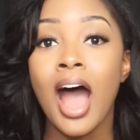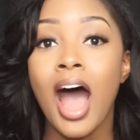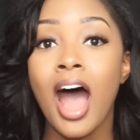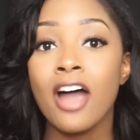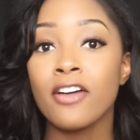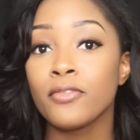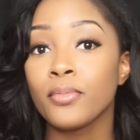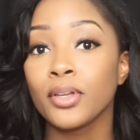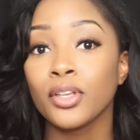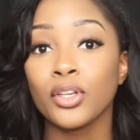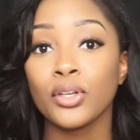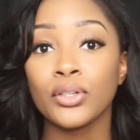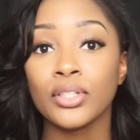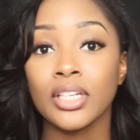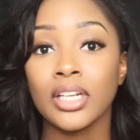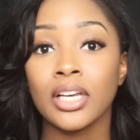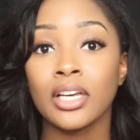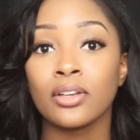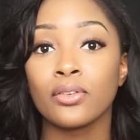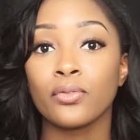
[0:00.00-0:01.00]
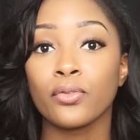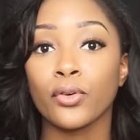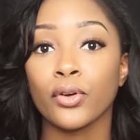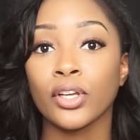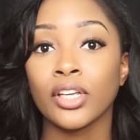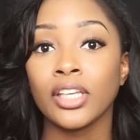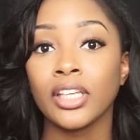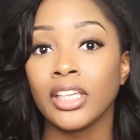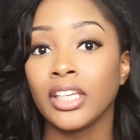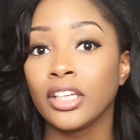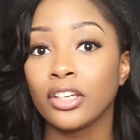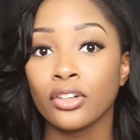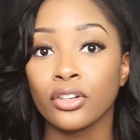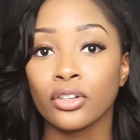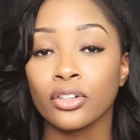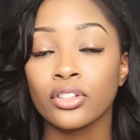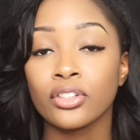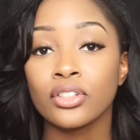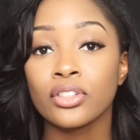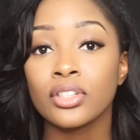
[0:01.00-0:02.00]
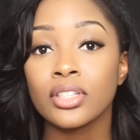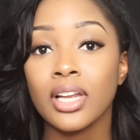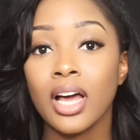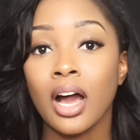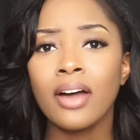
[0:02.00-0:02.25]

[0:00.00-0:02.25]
I've been using it for years.